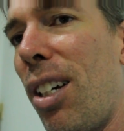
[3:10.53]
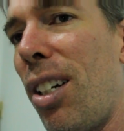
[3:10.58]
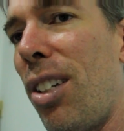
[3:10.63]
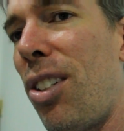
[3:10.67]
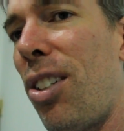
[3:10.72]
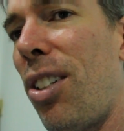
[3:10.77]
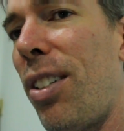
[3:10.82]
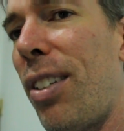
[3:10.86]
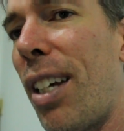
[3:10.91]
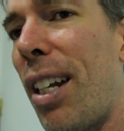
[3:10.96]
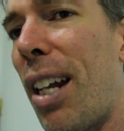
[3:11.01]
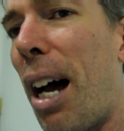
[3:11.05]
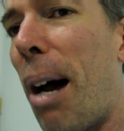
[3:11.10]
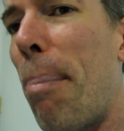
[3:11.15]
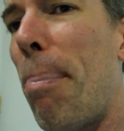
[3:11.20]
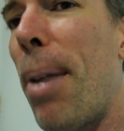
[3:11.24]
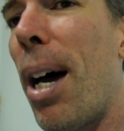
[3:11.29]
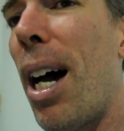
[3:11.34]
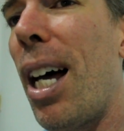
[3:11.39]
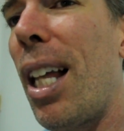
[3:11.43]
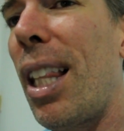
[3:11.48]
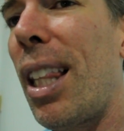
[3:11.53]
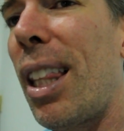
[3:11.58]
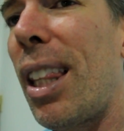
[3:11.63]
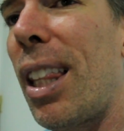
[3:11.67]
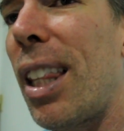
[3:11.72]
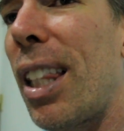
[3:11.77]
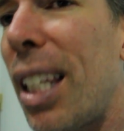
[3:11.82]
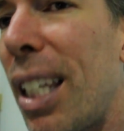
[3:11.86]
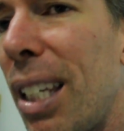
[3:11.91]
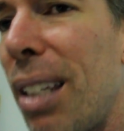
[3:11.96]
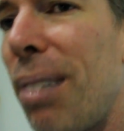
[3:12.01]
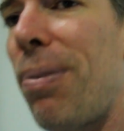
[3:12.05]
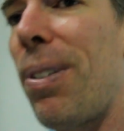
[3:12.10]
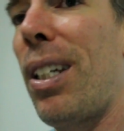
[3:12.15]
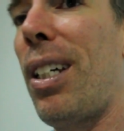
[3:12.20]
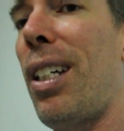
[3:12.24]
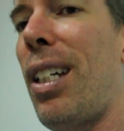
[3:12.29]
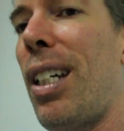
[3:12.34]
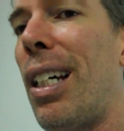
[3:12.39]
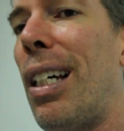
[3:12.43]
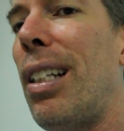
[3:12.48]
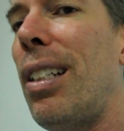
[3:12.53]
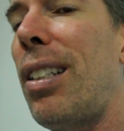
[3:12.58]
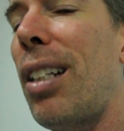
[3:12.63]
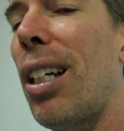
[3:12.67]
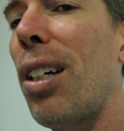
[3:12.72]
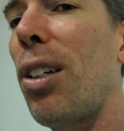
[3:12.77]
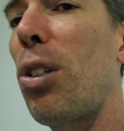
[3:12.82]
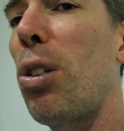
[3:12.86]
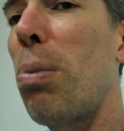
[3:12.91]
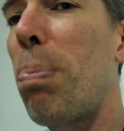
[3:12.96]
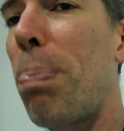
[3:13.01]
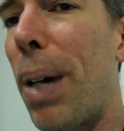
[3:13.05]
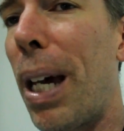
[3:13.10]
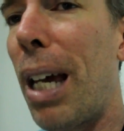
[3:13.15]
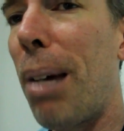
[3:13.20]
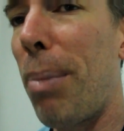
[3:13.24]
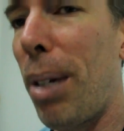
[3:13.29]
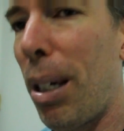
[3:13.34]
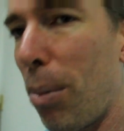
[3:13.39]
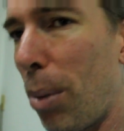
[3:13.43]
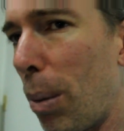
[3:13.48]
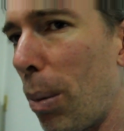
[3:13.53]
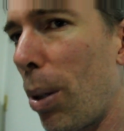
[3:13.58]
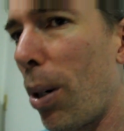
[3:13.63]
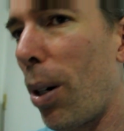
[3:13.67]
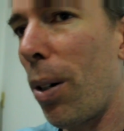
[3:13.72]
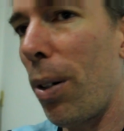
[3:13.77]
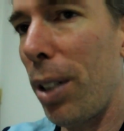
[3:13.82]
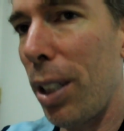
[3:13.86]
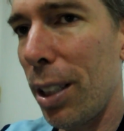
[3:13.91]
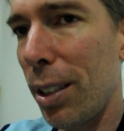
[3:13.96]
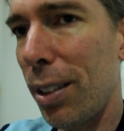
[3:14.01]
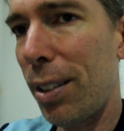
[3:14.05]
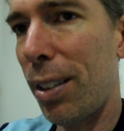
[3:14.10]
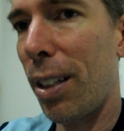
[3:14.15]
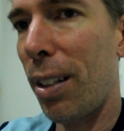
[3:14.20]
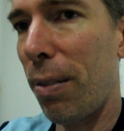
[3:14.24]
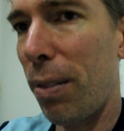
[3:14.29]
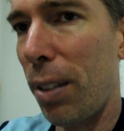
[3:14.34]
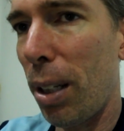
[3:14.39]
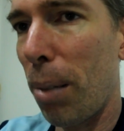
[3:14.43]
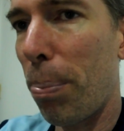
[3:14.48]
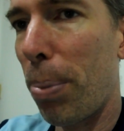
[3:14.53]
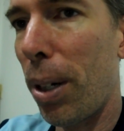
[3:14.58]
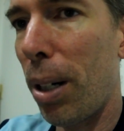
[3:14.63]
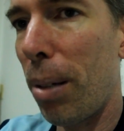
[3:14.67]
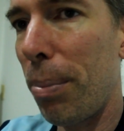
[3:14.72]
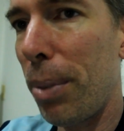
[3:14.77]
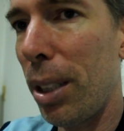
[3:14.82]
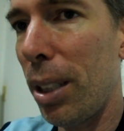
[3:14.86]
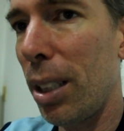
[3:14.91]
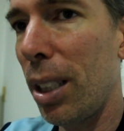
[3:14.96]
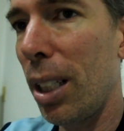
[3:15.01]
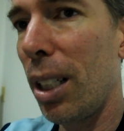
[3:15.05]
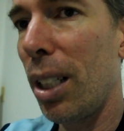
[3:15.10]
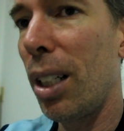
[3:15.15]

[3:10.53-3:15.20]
She said, I'm not leaving until you pay me. We were already inside of the apartment